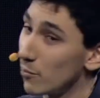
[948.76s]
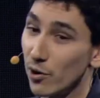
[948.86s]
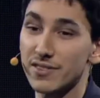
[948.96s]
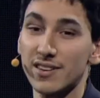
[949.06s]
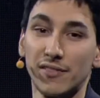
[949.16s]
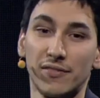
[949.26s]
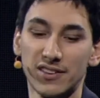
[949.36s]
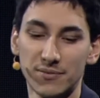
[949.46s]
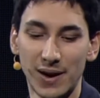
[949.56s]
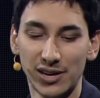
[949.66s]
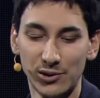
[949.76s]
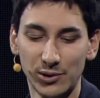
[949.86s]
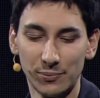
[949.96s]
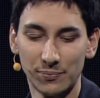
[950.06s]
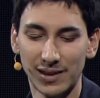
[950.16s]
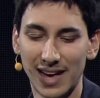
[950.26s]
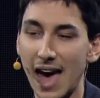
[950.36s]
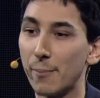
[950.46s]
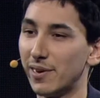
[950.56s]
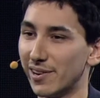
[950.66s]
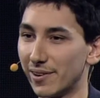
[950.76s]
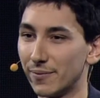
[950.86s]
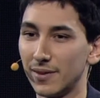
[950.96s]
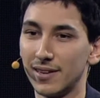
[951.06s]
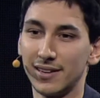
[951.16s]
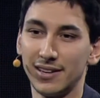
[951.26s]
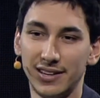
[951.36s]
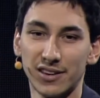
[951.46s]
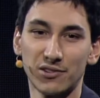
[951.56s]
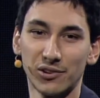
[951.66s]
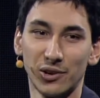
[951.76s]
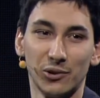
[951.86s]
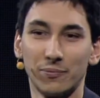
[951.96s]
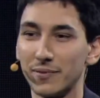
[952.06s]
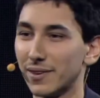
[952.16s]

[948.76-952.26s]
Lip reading: more selfies make you happier? Yes or no?